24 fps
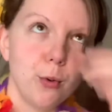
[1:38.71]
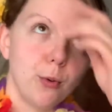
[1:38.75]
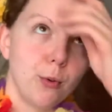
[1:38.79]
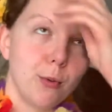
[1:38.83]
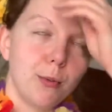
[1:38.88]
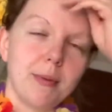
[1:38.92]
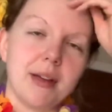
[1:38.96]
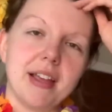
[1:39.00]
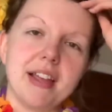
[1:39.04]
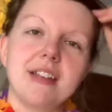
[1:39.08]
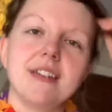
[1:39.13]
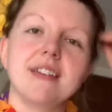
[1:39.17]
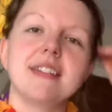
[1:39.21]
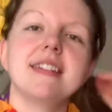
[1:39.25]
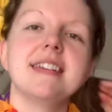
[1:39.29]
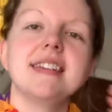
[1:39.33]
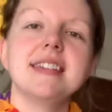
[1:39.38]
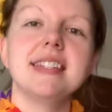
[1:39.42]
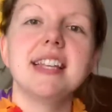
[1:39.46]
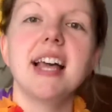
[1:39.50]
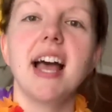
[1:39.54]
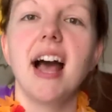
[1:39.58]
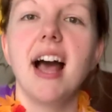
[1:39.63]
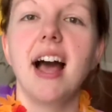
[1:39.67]
Oh my
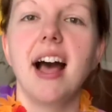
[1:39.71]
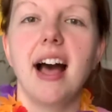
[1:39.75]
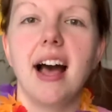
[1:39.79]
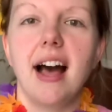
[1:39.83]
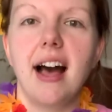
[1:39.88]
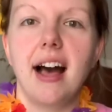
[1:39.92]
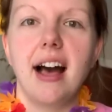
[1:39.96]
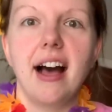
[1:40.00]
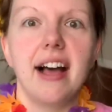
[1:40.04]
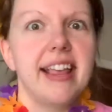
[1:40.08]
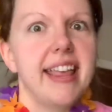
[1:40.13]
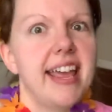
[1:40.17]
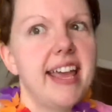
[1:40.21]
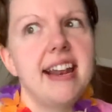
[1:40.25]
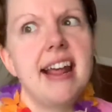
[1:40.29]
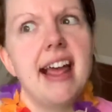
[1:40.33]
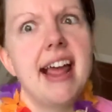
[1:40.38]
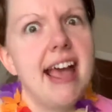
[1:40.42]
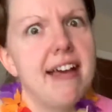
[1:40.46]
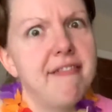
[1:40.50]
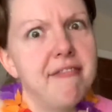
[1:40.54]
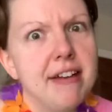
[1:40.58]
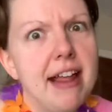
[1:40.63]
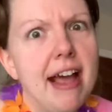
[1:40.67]
goodness. Again, I
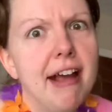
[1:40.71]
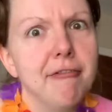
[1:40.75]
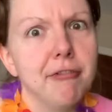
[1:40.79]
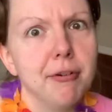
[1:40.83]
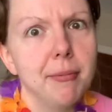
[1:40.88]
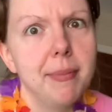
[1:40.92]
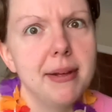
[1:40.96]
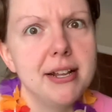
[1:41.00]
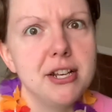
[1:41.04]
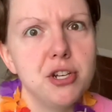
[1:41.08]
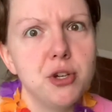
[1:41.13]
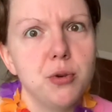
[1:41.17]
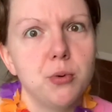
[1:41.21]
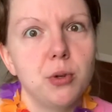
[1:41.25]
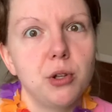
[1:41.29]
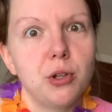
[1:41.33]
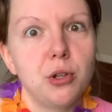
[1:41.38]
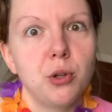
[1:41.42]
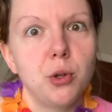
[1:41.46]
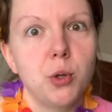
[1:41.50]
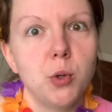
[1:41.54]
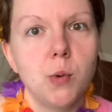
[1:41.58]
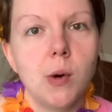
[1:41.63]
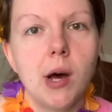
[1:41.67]
haven't ever been to a
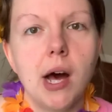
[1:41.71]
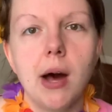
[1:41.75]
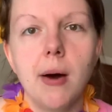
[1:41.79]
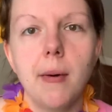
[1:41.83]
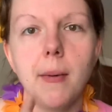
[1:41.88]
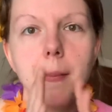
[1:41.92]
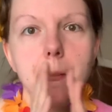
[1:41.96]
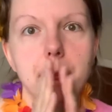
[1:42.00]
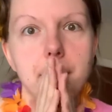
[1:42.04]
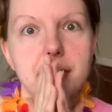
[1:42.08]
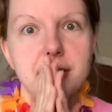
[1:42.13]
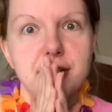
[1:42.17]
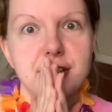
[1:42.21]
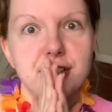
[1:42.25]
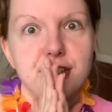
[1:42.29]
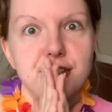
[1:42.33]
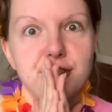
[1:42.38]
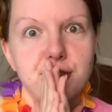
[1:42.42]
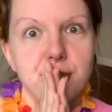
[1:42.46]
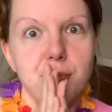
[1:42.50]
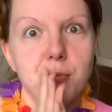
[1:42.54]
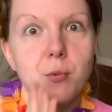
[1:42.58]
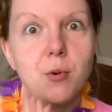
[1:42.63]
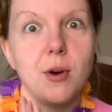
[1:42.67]
luau, but just
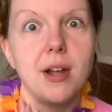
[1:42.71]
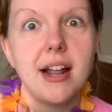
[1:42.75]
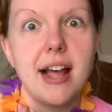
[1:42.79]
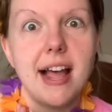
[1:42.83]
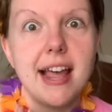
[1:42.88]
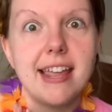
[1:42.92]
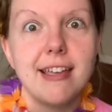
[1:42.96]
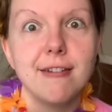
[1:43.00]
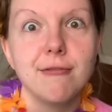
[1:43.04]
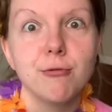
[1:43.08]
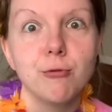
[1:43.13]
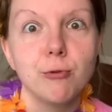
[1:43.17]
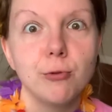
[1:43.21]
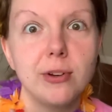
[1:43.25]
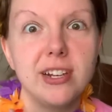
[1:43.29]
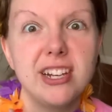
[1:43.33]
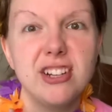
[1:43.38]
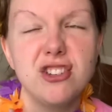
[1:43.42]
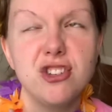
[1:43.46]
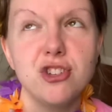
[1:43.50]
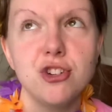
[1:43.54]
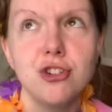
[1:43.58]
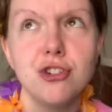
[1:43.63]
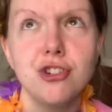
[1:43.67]
from what I have
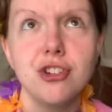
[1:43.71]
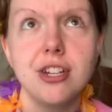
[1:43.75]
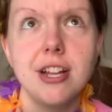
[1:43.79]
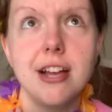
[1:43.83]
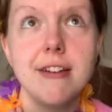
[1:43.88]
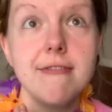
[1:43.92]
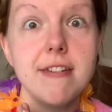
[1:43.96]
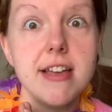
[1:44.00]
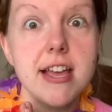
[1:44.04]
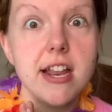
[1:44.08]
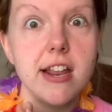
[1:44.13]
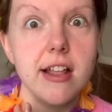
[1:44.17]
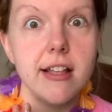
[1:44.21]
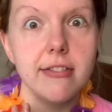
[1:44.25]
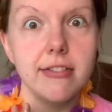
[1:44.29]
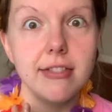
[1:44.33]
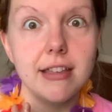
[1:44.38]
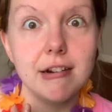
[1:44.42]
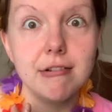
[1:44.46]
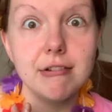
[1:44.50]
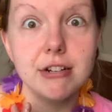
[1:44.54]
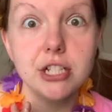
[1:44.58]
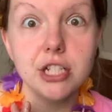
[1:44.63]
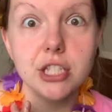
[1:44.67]
researched of it,
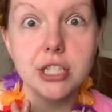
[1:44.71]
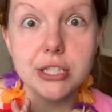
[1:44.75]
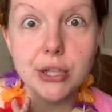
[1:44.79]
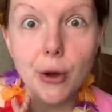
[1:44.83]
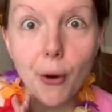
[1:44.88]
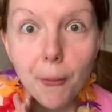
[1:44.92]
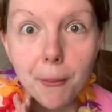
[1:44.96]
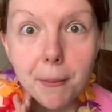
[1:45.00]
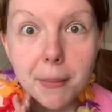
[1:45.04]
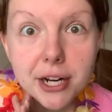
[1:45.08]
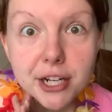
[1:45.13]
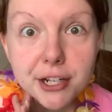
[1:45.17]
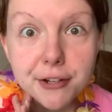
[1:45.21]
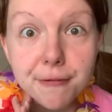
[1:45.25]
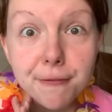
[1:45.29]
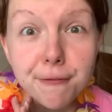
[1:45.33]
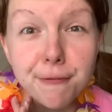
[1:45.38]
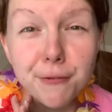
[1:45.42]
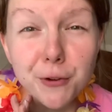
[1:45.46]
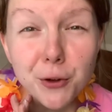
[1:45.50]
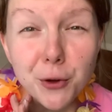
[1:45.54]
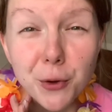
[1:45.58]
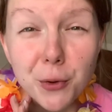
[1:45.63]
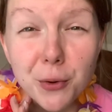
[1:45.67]
there is so much
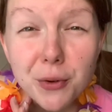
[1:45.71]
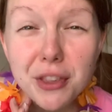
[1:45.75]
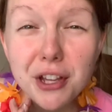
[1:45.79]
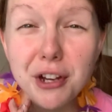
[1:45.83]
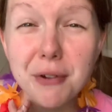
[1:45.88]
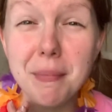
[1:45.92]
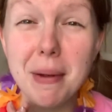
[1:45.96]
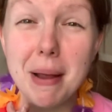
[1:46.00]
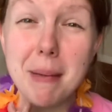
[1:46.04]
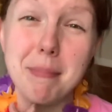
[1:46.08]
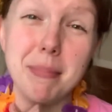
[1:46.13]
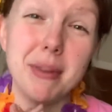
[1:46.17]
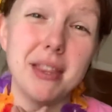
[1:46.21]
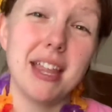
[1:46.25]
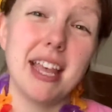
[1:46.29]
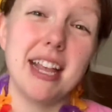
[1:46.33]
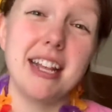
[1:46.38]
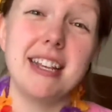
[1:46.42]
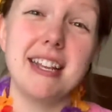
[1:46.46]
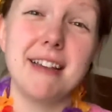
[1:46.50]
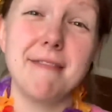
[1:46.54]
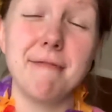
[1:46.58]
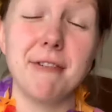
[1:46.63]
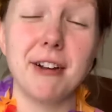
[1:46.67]
food. There might be like
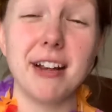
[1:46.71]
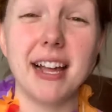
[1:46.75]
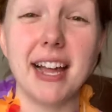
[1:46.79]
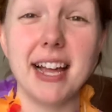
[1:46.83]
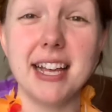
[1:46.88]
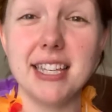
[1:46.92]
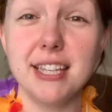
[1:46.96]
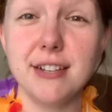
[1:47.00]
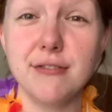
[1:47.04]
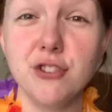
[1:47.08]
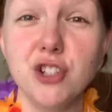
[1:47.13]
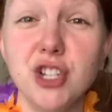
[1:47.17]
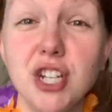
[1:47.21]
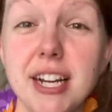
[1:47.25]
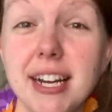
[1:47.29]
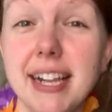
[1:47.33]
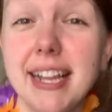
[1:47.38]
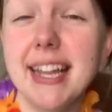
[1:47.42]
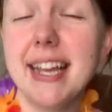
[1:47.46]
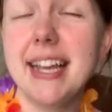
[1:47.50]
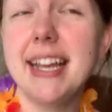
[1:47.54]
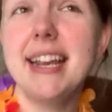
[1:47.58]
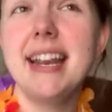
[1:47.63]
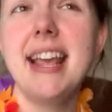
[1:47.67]
different kinds of
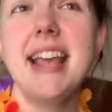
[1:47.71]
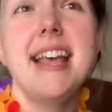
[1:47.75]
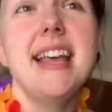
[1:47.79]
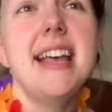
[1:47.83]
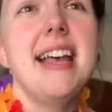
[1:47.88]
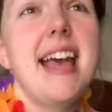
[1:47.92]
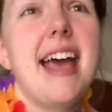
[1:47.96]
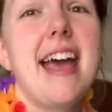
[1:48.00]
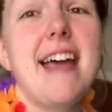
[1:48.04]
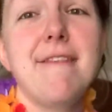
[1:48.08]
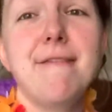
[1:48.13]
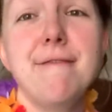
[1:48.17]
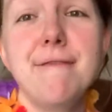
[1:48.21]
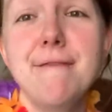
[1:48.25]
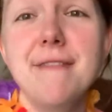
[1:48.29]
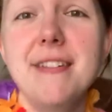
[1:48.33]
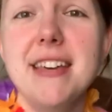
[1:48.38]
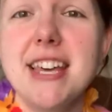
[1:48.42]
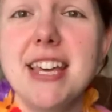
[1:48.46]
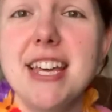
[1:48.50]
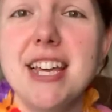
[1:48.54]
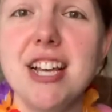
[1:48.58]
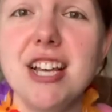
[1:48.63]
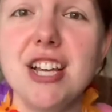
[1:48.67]
chicken and
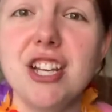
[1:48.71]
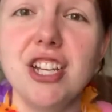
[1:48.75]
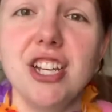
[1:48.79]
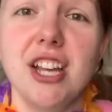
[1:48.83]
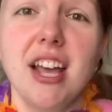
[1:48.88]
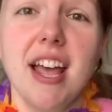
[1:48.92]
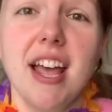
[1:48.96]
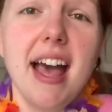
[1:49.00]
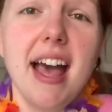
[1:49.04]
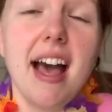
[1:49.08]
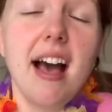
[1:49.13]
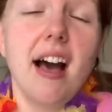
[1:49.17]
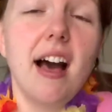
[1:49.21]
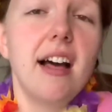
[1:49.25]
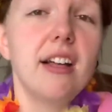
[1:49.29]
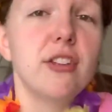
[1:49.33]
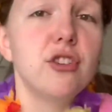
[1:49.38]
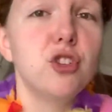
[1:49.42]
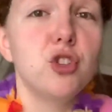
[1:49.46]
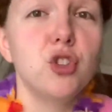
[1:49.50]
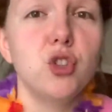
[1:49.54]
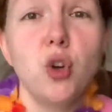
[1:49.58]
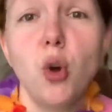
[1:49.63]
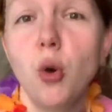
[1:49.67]
fish,
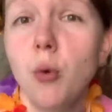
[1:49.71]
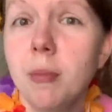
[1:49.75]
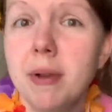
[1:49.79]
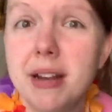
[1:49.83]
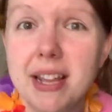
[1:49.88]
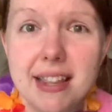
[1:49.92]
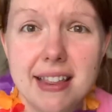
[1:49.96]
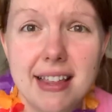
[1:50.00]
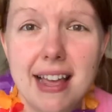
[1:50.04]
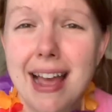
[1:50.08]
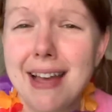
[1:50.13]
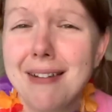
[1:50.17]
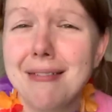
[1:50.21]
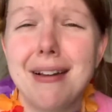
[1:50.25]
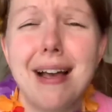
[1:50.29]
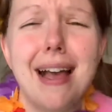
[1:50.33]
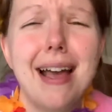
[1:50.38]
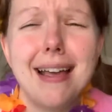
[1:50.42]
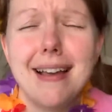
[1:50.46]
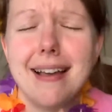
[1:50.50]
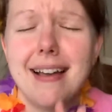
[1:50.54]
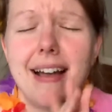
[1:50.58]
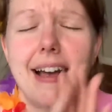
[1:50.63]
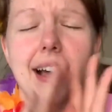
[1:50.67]
so many things.
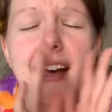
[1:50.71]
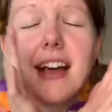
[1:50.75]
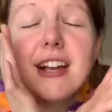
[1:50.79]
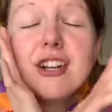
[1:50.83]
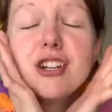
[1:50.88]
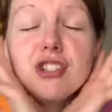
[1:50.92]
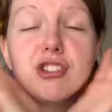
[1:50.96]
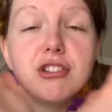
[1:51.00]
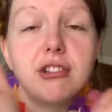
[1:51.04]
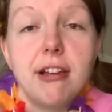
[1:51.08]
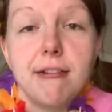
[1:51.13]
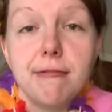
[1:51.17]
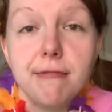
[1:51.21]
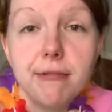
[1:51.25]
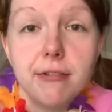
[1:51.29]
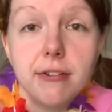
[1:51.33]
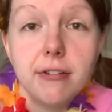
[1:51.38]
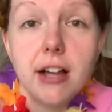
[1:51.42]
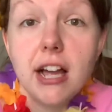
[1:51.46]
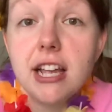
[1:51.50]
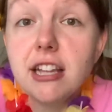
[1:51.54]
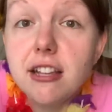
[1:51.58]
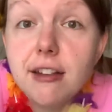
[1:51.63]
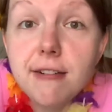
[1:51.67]

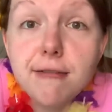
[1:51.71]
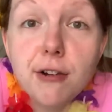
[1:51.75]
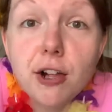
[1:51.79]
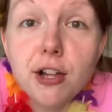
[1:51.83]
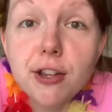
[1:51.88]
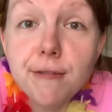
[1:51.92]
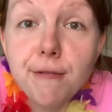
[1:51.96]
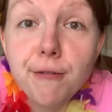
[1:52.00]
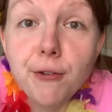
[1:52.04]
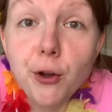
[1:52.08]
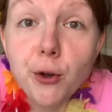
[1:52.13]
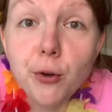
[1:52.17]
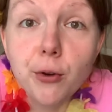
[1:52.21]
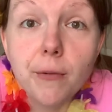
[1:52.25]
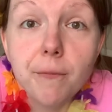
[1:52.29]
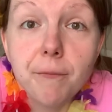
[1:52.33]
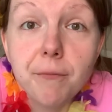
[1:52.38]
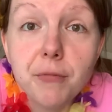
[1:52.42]
I love all the food.